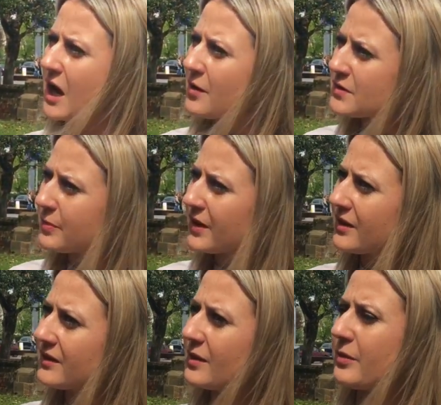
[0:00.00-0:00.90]
after
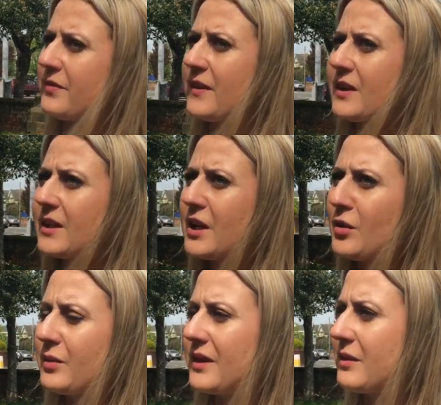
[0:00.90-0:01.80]
birth. They'll be fear,
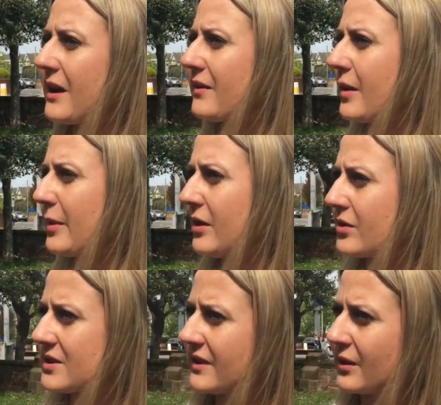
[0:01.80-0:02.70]
how they'll be
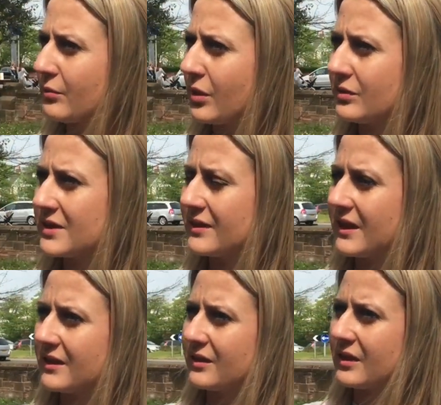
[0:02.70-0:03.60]
looked in their roles
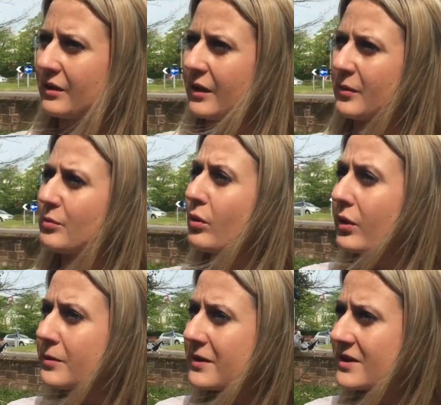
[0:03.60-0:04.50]
in
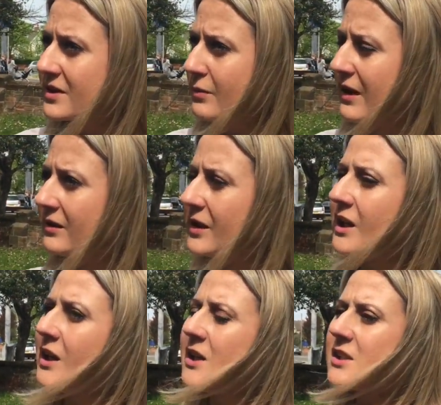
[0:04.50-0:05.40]
employment as well.
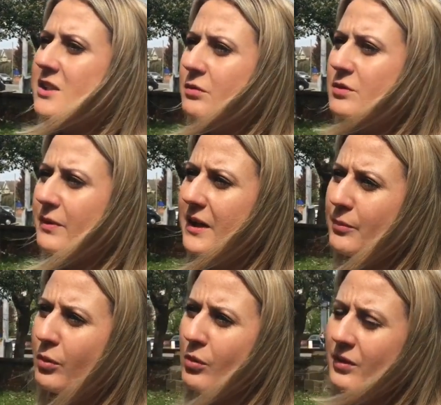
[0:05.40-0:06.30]
Yeah. So it's really
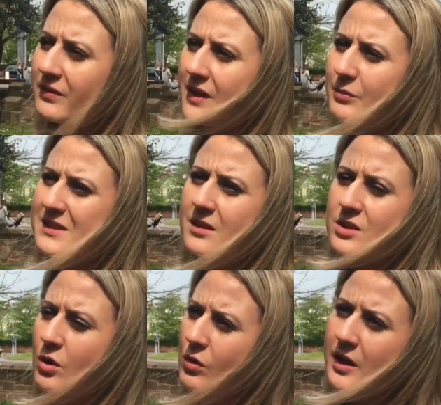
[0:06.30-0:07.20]
important that we start
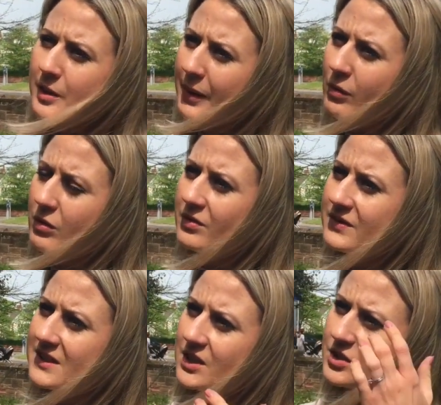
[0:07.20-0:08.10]
talking about all of
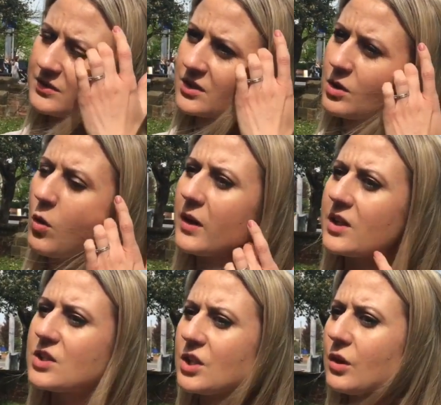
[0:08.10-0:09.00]
these issues and talking
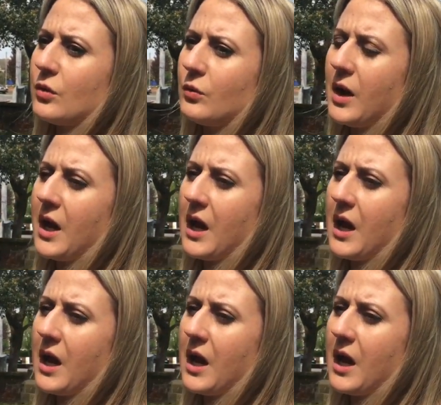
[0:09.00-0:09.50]
to